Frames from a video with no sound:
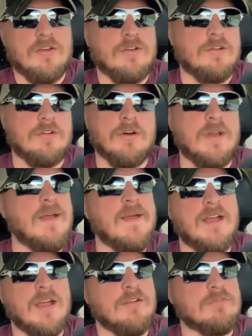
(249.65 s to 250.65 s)
you're going to
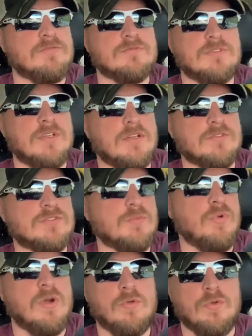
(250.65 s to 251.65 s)
have, you know,
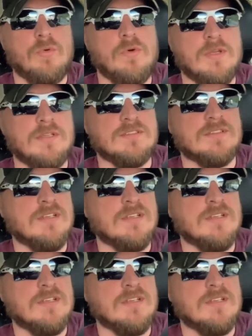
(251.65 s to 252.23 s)
some road noise.